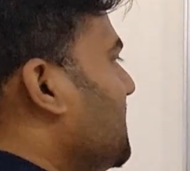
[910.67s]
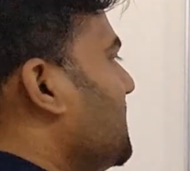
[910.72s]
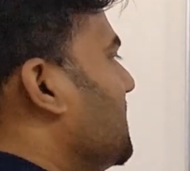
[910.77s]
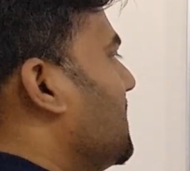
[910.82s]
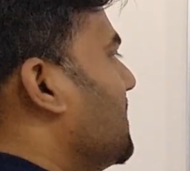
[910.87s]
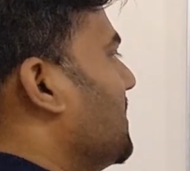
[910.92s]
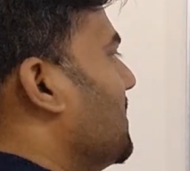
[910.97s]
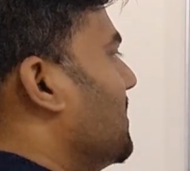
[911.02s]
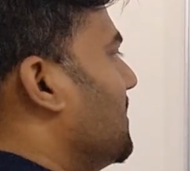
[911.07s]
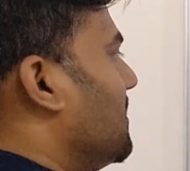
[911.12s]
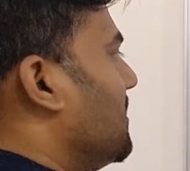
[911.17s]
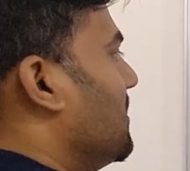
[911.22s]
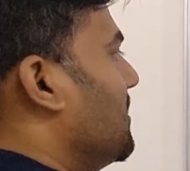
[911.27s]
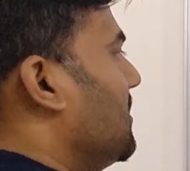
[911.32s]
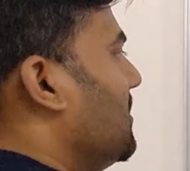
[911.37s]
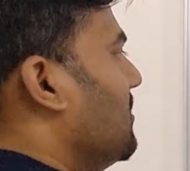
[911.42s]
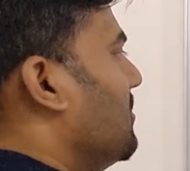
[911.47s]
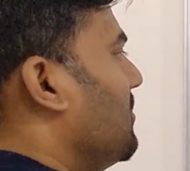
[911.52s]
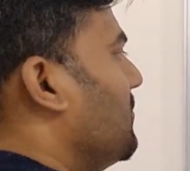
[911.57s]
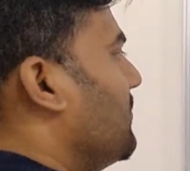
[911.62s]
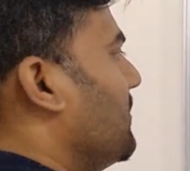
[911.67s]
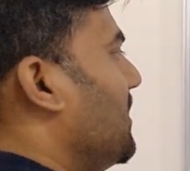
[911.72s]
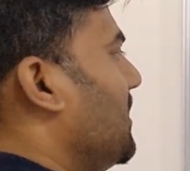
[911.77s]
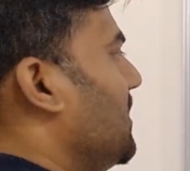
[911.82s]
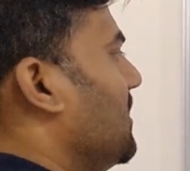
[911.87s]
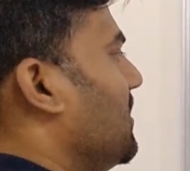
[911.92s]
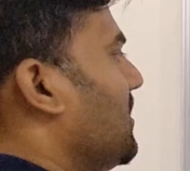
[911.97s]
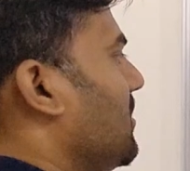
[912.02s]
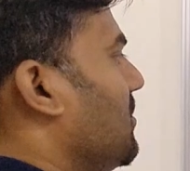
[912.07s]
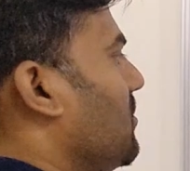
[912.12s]
is P of
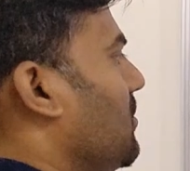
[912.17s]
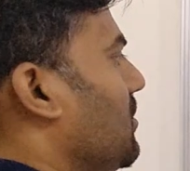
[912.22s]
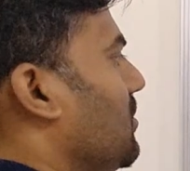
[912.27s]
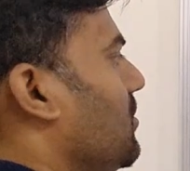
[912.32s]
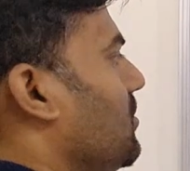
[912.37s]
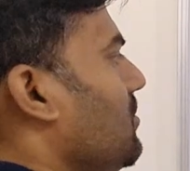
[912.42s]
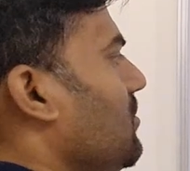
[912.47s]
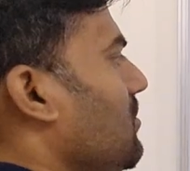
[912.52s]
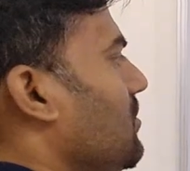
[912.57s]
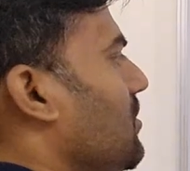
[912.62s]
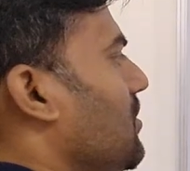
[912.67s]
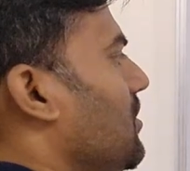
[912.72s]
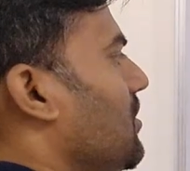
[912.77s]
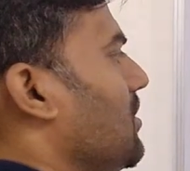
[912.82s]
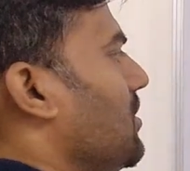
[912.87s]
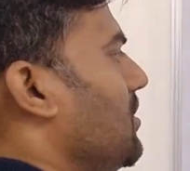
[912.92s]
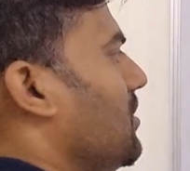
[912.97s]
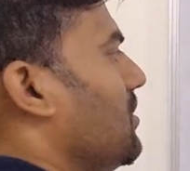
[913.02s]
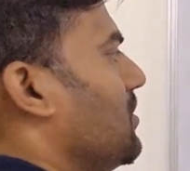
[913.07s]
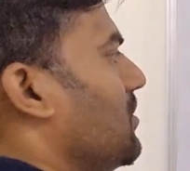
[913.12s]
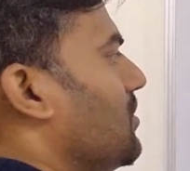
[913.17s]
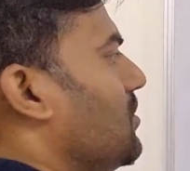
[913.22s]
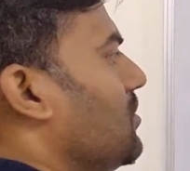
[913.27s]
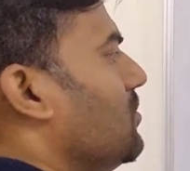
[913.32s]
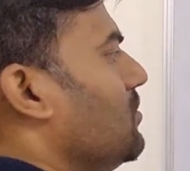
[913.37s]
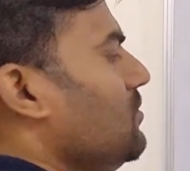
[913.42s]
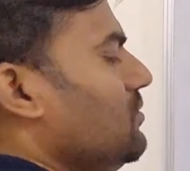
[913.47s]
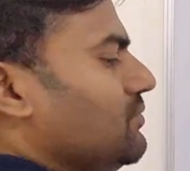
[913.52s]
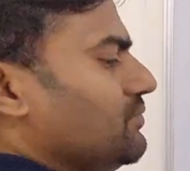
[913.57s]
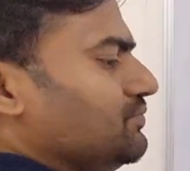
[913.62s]
n equal to
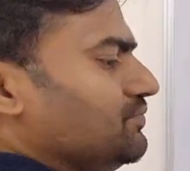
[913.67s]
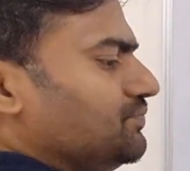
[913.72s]
2